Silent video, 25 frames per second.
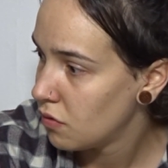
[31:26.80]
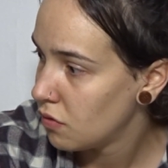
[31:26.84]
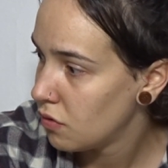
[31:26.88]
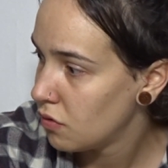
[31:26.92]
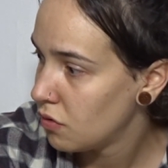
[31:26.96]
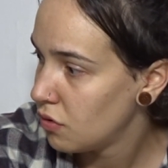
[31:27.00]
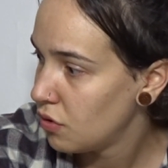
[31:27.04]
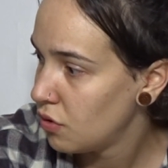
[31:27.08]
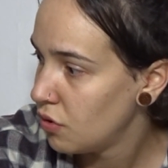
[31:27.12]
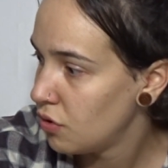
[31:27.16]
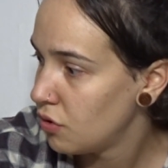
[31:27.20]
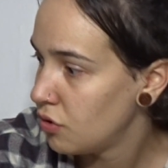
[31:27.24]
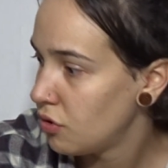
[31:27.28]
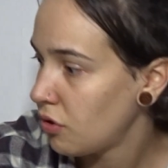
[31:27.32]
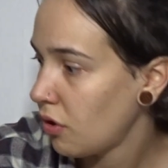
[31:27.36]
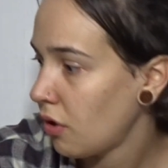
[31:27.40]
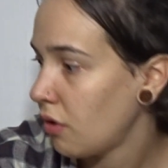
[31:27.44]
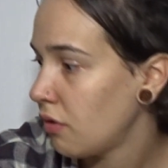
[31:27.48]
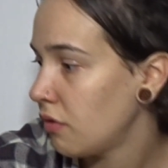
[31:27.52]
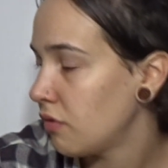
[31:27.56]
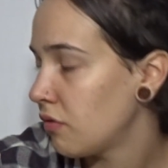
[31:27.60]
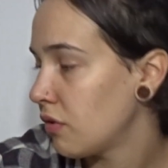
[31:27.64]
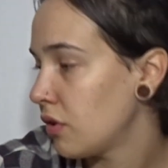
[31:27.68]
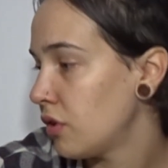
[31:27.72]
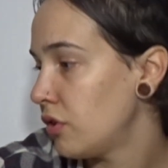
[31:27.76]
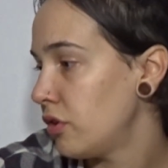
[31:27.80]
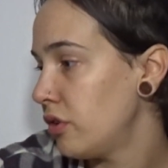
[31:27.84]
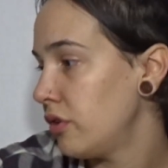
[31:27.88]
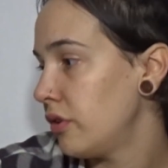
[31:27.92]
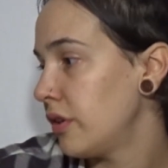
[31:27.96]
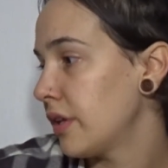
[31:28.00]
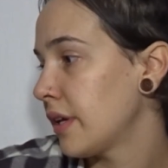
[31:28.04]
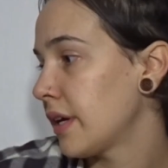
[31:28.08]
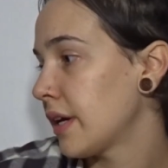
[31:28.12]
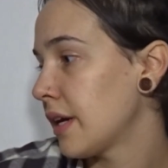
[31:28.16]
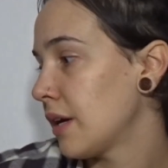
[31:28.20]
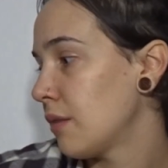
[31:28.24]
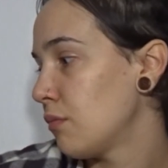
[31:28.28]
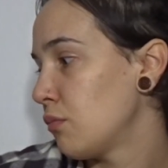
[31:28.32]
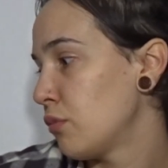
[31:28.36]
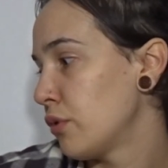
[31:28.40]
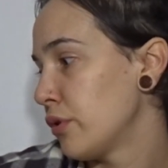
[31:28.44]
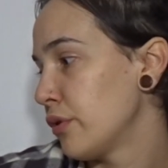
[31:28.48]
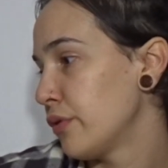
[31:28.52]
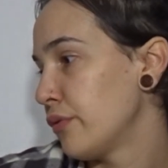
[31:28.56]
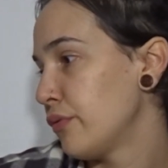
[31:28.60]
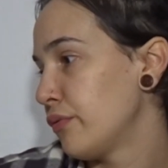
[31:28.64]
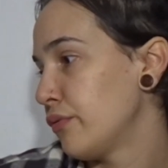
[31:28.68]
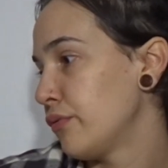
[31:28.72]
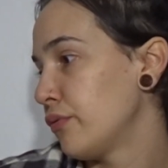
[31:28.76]
so if I do the camera
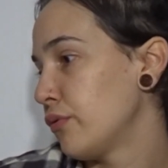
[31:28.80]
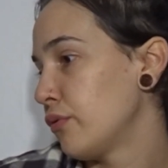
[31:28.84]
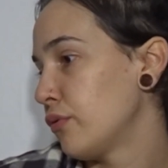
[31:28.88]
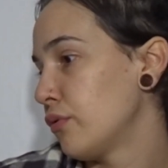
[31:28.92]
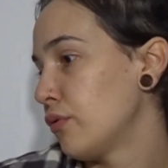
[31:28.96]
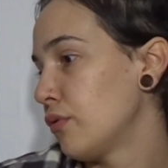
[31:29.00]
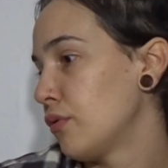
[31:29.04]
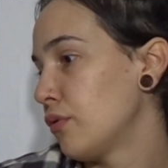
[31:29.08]
for